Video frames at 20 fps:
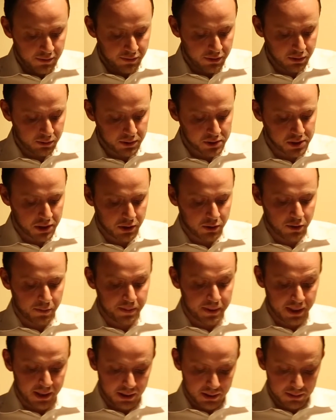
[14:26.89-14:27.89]
Phil was a
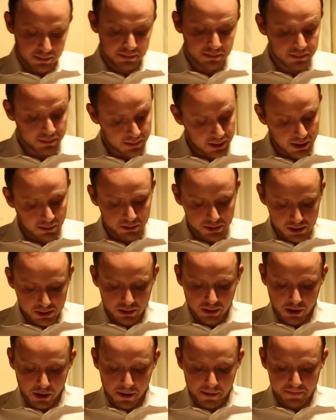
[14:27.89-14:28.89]
European, that was
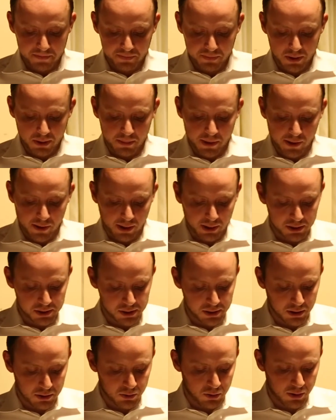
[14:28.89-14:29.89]
clear.
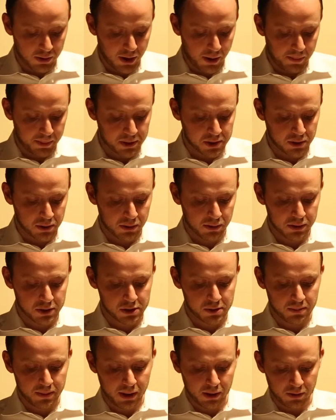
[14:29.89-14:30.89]
Americans had rooted out
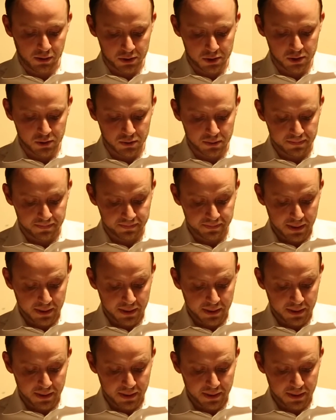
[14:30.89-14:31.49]
paternalism by lawsuit.